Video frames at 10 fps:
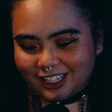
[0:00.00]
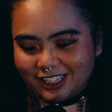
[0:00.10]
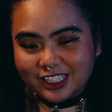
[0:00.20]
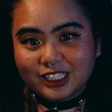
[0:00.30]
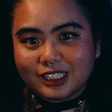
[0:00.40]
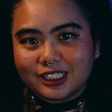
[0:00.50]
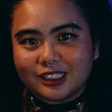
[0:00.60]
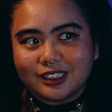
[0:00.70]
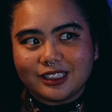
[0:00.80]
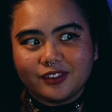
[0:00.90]
this
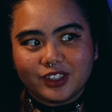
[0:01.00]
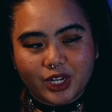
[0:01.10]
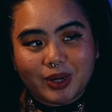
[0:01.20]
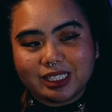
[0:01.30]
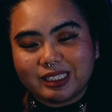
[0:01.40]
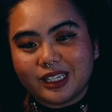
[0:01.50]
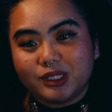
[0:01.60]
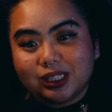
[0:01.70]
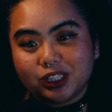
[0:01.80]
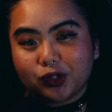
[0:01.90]
video essay
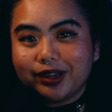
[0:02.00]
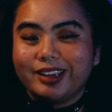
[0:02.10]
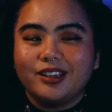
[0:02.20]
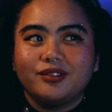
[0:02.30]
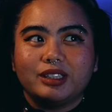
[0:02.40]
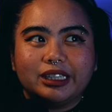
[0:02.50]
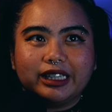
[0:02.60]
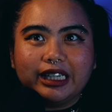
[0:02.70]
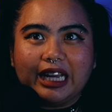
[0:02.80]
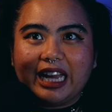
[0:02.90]
really
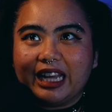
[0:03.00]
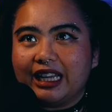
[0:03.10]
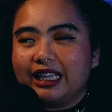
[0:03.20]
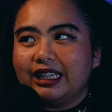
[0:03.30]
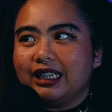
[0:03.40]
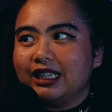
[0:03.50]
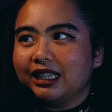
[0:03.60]
creatively and